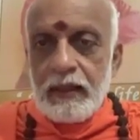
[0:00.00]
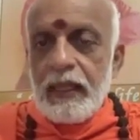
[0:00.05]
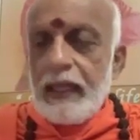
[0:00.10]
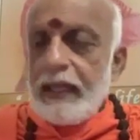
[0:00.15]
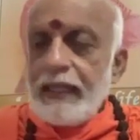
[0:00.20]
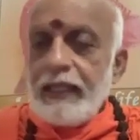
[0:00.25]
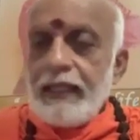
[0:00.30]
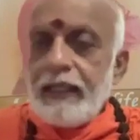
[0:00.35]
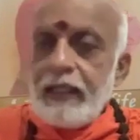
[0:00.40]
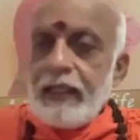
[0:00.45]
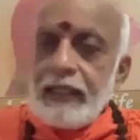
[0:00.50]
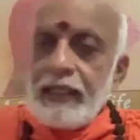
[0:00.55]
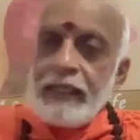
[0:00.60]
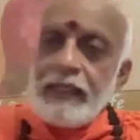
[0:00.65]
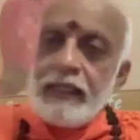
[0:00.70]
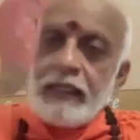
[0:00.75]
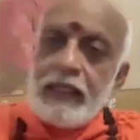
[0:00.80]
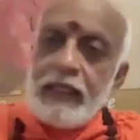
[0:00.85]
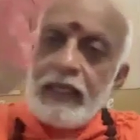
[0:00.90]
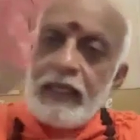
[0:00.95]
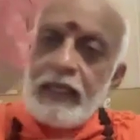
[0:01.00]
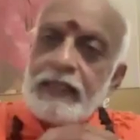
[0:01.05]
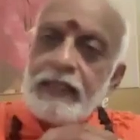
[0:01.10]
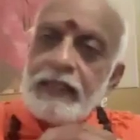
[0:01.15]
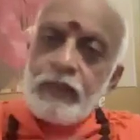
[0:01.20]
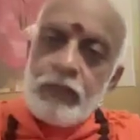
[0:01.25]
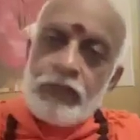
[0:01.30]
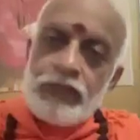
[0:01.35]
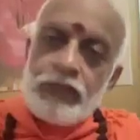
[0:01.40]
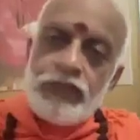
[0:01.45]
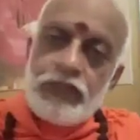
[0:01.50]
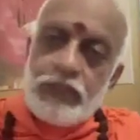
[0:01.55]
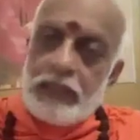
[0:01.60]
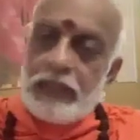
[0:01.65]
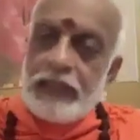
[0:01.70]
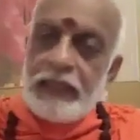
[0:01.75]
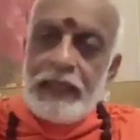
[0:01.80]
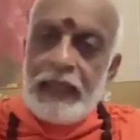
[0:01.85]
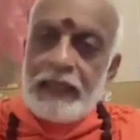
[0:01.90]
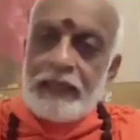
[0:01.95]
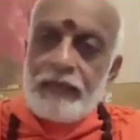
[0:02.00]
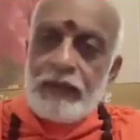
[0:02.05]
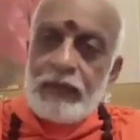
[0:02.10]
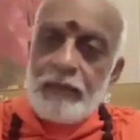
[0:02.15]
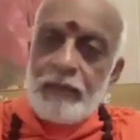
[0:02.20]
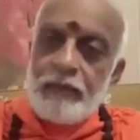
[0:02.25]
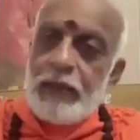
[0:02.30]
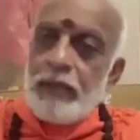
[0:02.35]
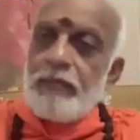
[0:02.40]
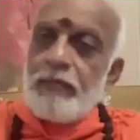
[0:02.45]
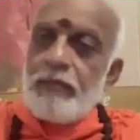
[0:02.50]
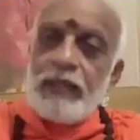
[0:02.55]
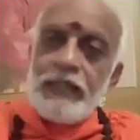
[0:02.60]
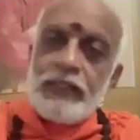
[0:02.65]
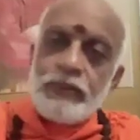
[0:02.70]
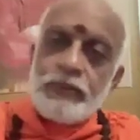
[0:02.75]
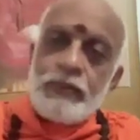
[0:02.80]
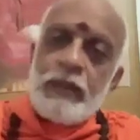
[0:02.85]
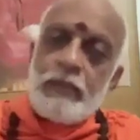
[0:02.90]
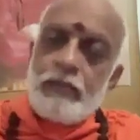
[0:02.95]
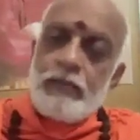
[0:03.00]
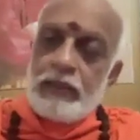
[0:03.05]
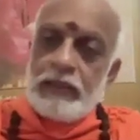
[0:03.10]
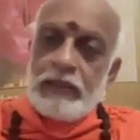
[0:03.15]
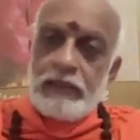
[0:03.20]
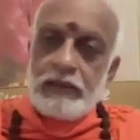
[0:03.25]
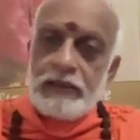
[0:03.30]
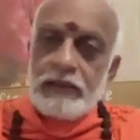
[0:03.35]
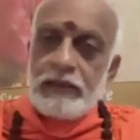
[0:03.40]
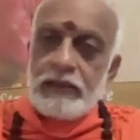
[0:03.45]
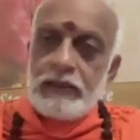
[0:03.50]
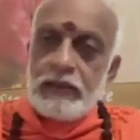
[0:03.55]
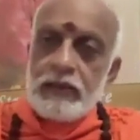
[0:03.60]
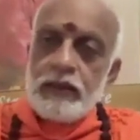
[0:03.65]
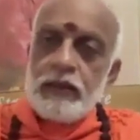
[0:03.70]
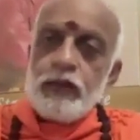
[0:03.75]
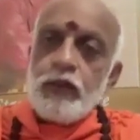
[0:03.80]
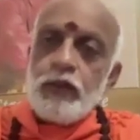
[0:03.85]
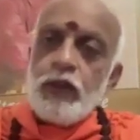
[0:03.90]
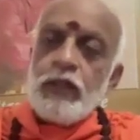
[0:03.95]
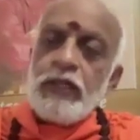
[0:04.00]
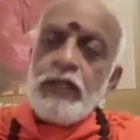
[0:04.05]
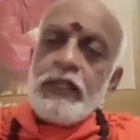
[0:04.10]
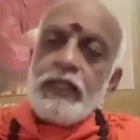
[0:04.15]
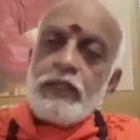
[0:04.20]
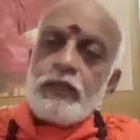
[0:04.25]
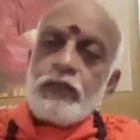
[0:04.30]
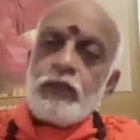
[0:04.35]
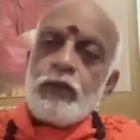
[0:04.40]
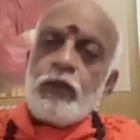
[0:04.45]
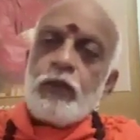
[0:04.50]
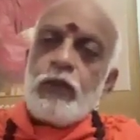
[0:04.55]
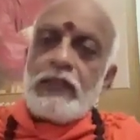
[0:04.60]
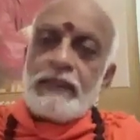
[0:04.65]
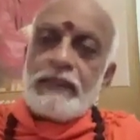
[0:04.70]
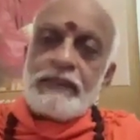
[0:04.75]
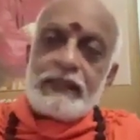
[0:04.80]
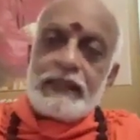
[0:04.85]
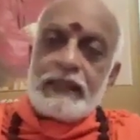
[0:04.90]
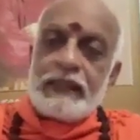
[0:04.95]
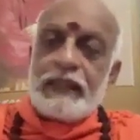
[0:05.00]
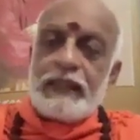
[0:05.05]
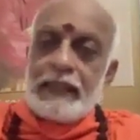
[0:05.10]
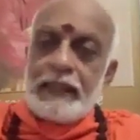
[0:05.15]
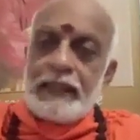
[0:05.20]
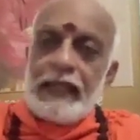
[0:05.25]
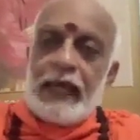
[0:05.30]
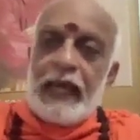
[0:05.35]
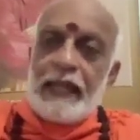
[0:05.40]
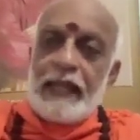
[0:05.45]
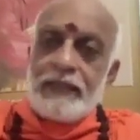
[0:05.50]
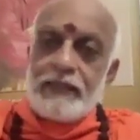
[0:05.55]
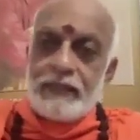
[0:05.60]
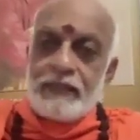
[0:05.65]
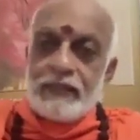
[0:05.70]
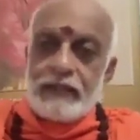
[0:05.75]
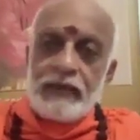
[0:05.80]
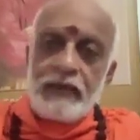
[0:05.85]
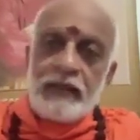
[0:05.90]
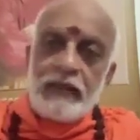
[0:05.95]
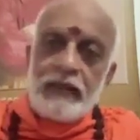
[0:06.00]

Any question that way. Brahman is Brahman. You don't need to go and sing and dance